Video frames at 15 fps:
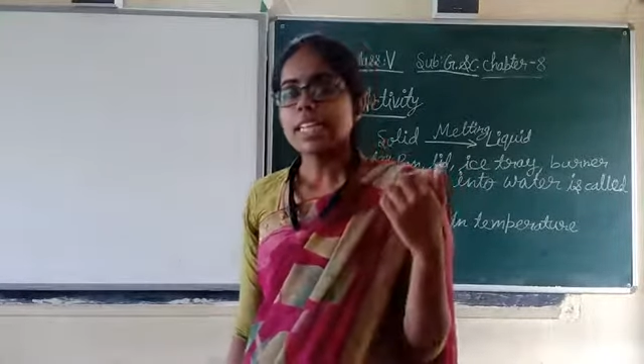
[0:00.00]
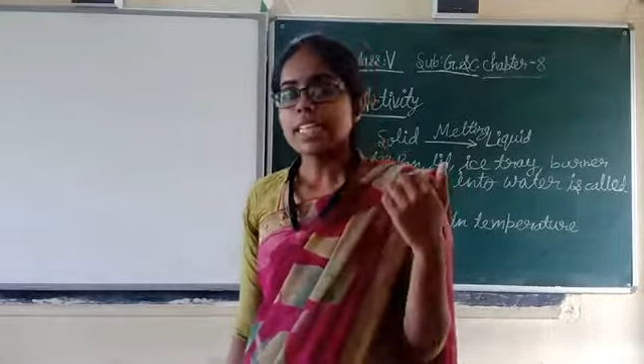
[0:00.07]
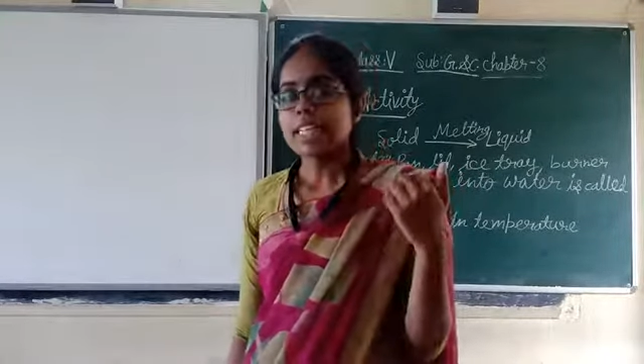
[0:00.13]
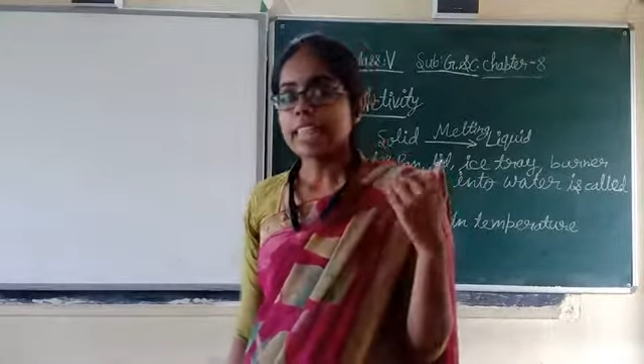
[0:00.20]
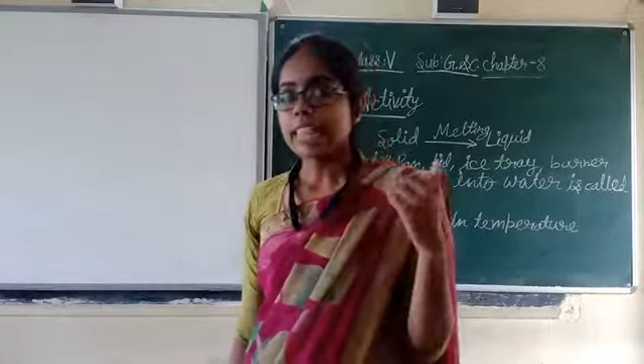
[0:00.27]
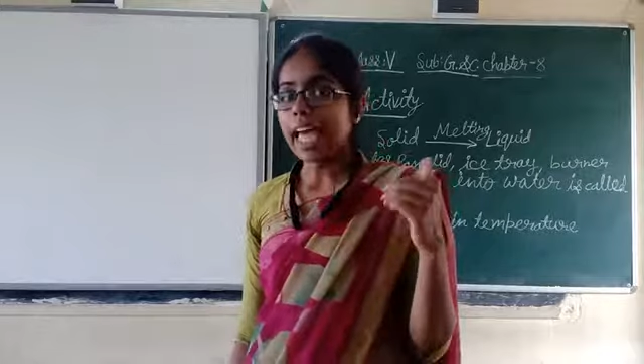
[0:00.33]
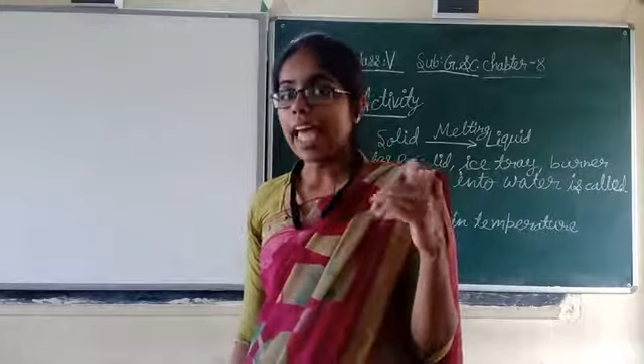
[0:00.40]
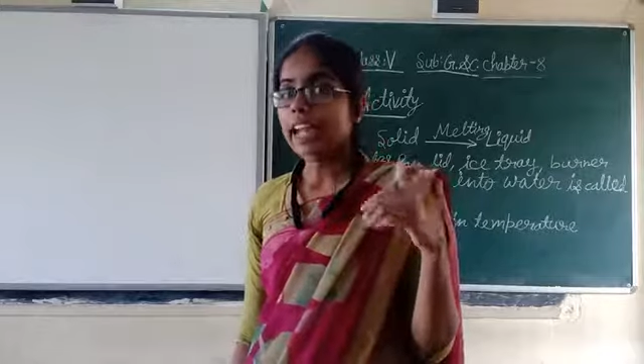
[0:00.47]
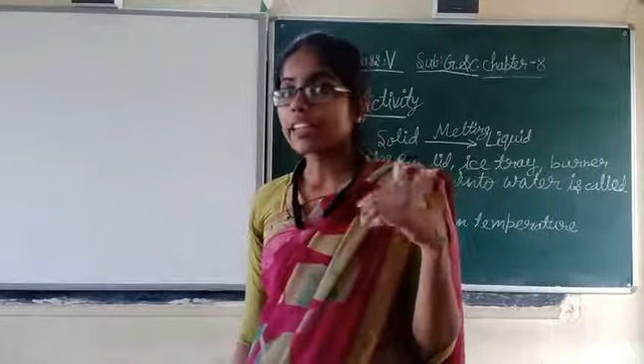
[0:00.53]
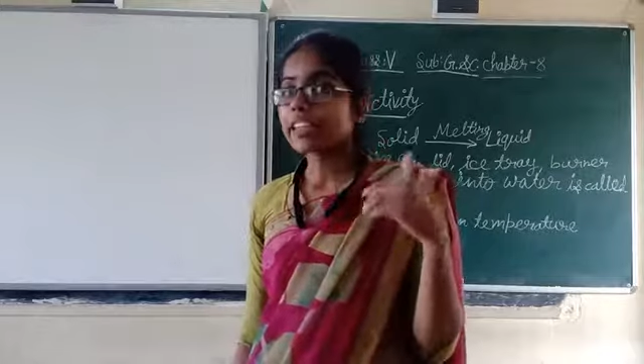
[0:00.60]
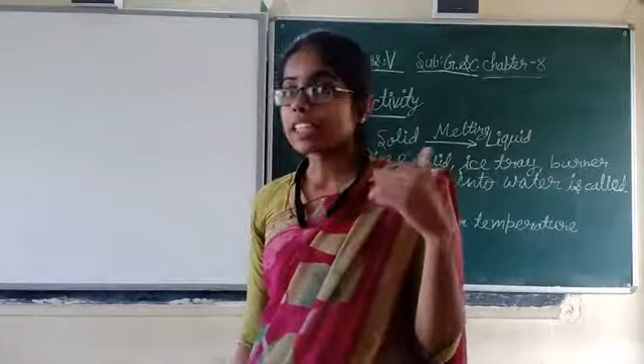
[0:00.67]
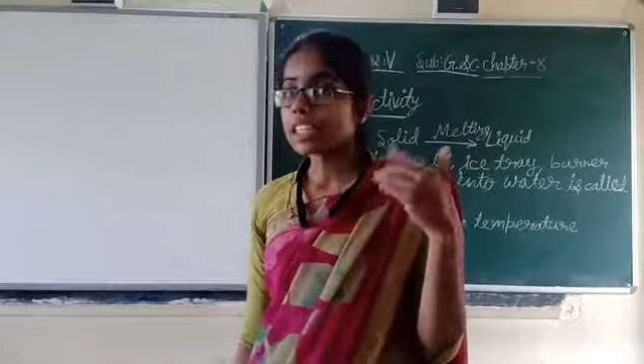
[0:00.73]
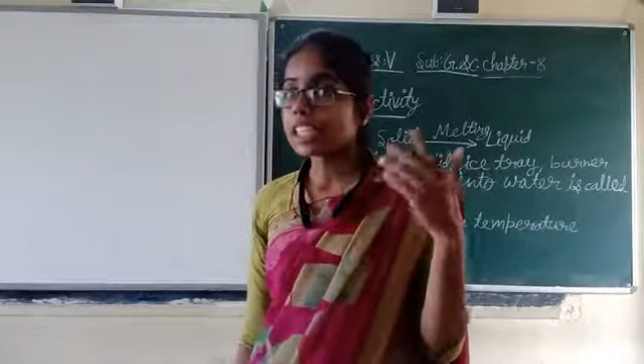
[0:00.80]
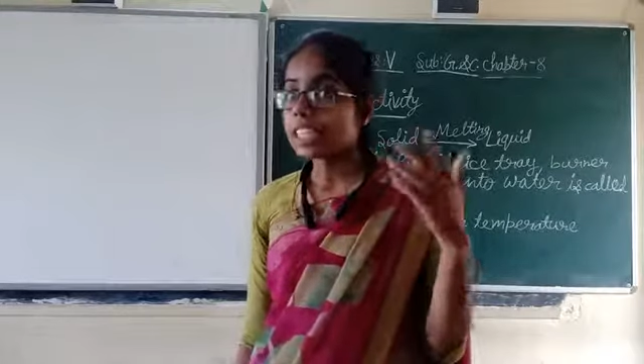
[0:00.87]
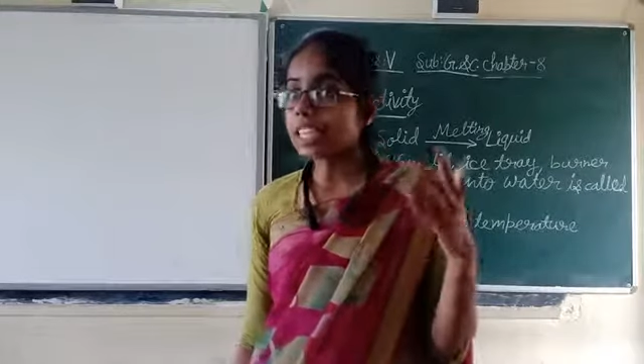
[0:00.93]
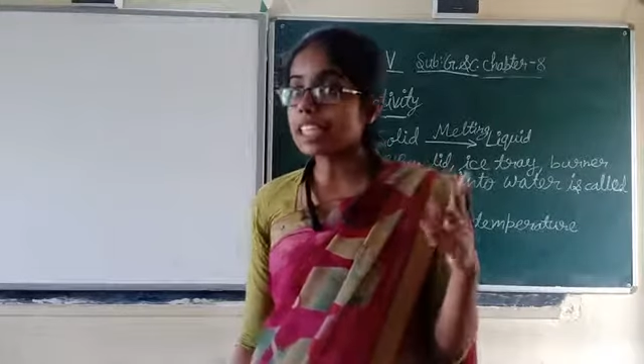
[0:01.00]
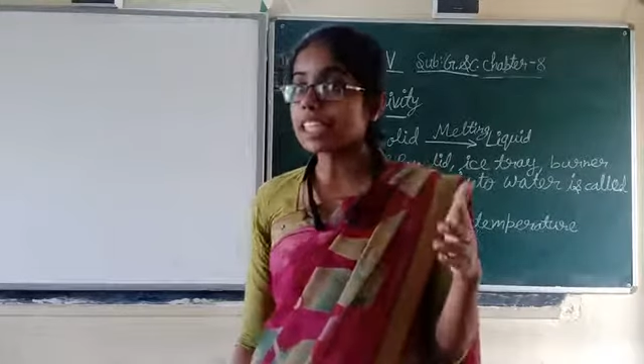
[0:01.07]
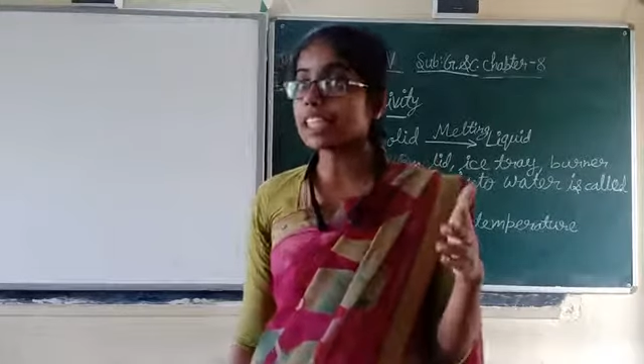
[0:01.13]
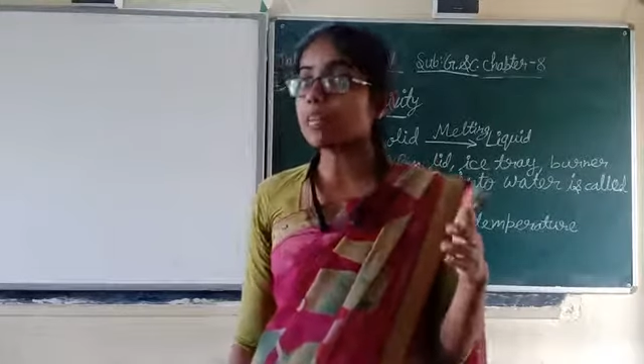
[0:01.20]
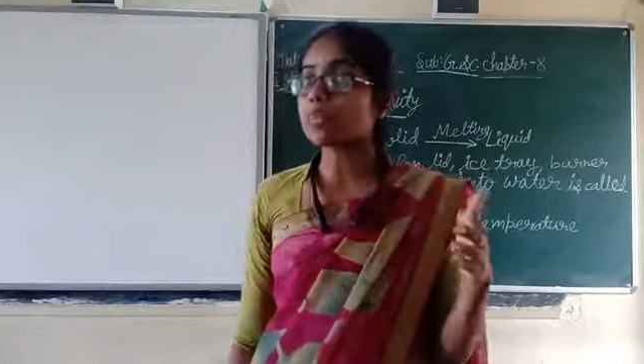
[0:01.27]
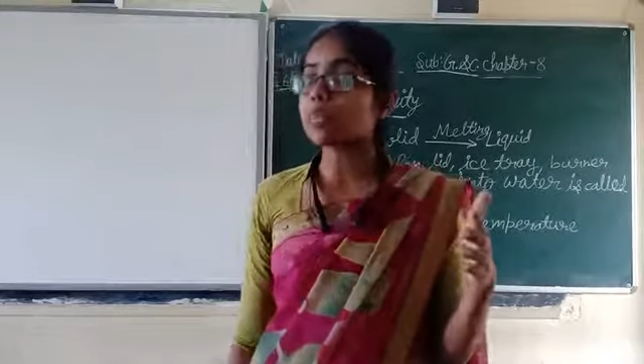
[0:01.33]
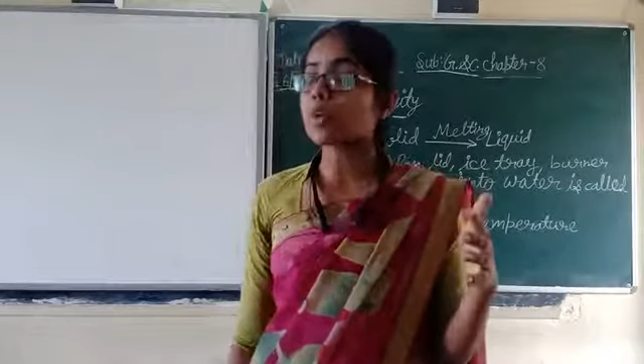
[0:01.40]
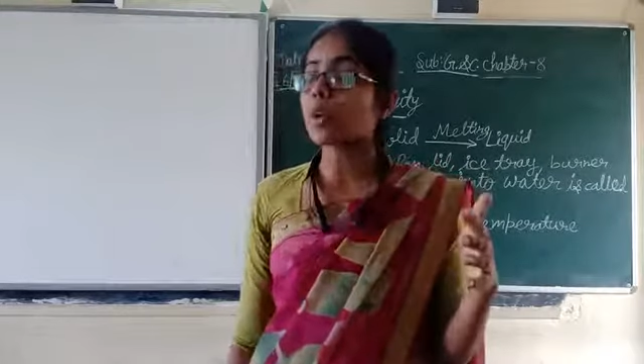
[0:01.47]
That heating